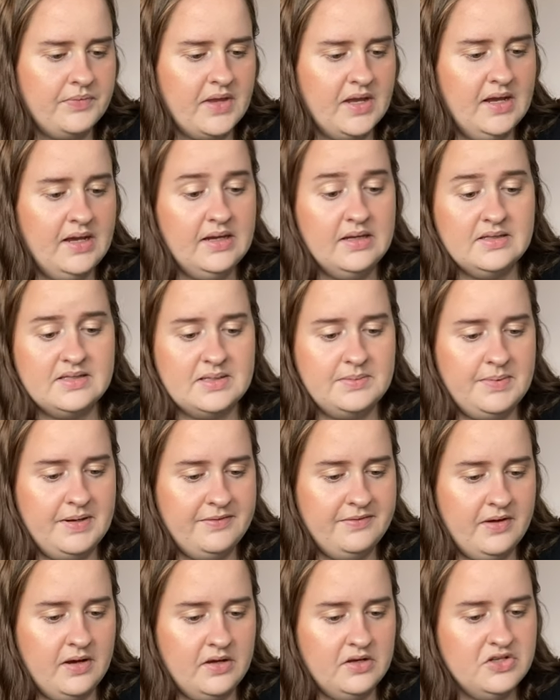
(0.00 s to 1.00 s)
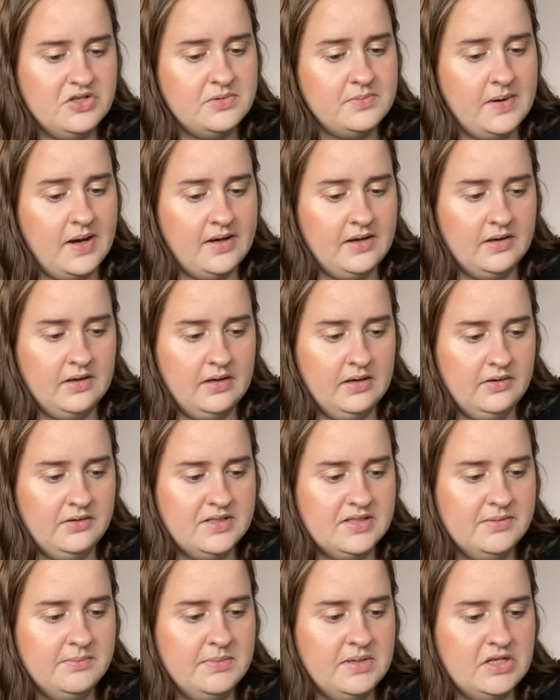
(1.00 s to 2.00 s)
It is to be furnished by an
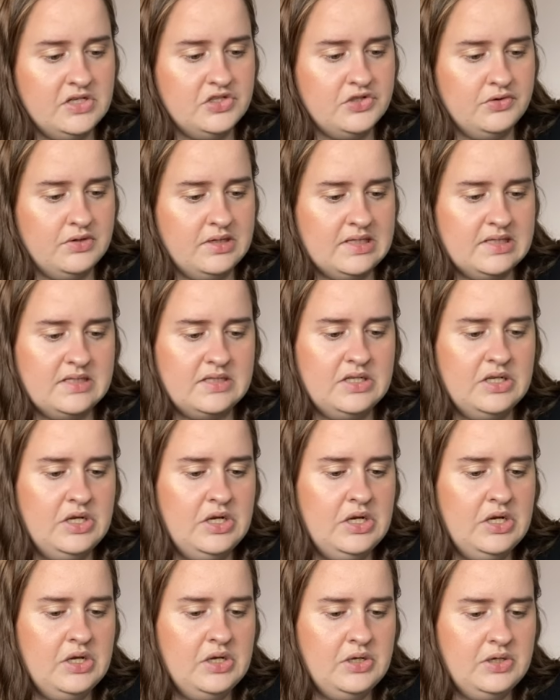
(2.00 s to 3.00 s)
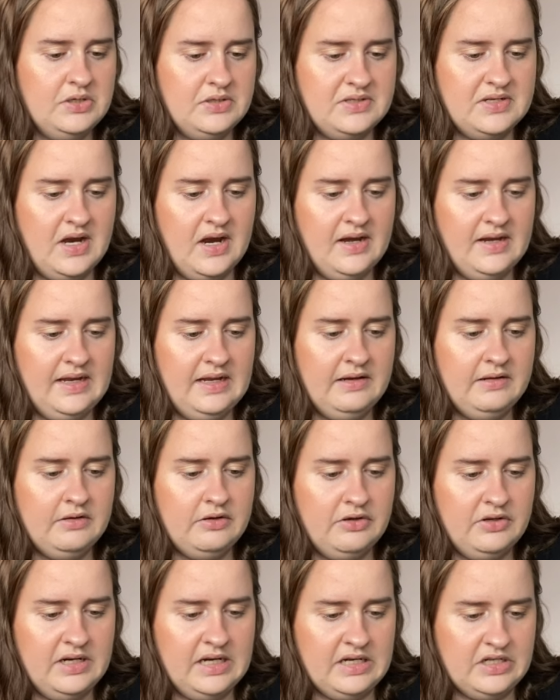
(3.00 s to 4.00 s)
elusive miniaturist whose tiny
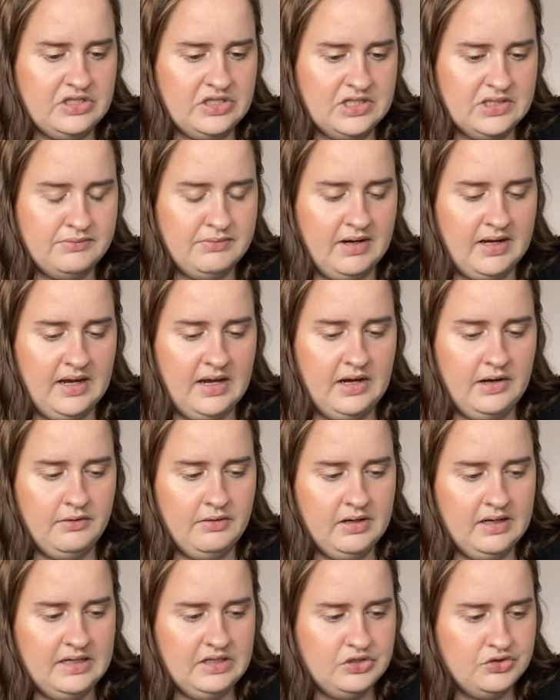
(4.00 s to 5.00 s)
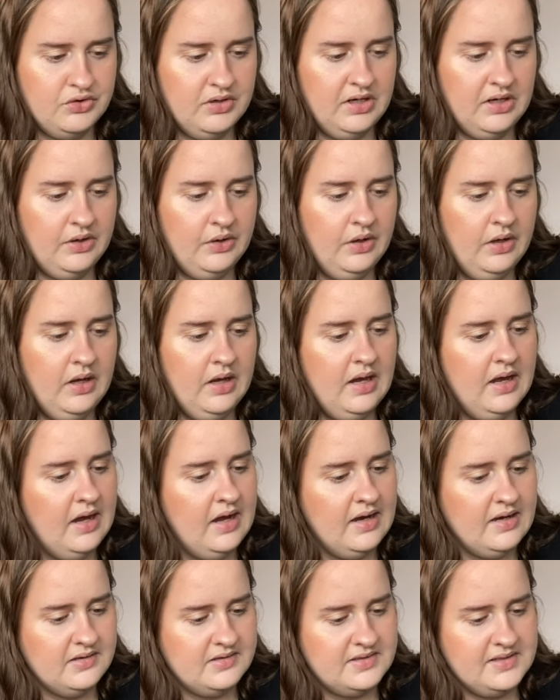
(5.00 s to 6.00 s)
creations ring eerily true.
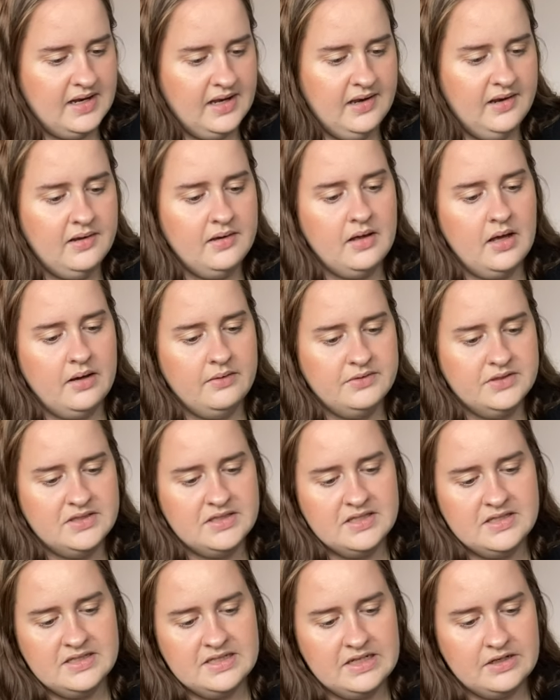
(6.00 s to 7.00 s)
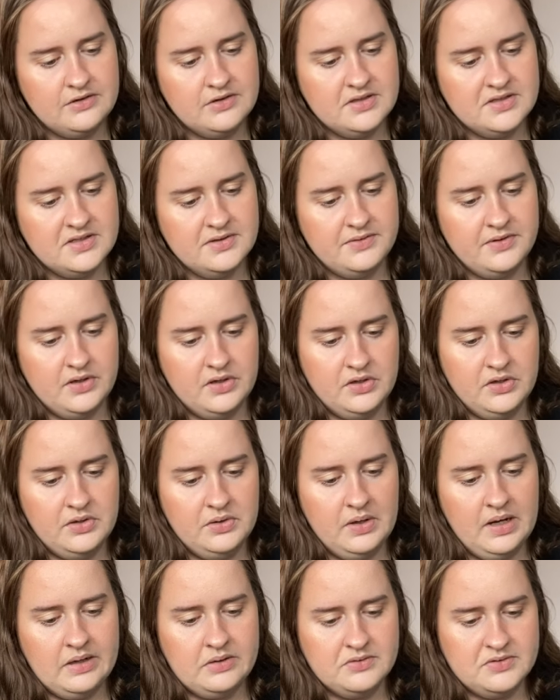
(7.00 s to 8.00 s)
As Nella uncovers the secrets of her new
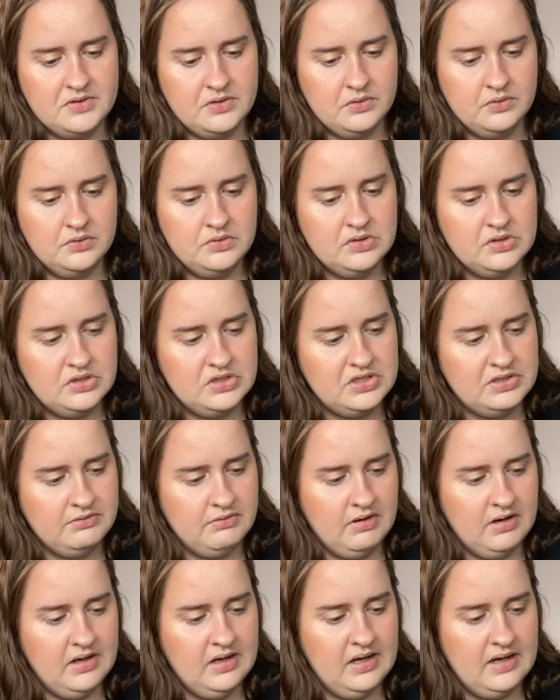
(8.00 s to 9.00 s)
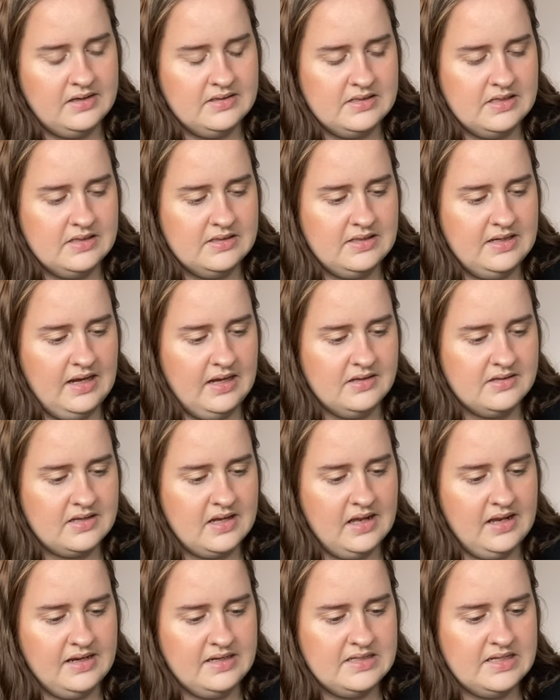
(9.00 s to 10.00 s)
household, she realizes the
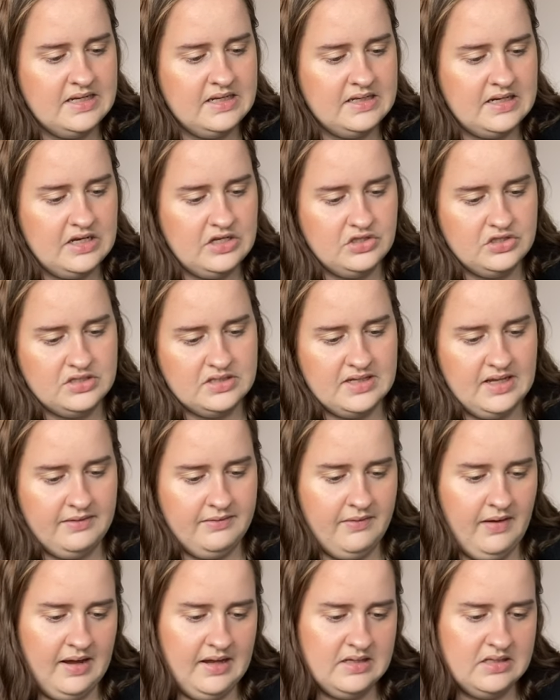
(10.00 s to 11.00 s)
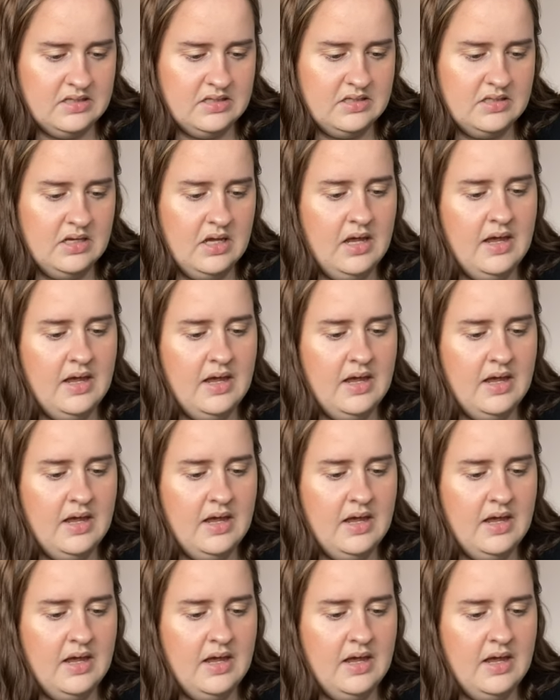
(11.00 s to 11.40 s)
escalating dangers they face.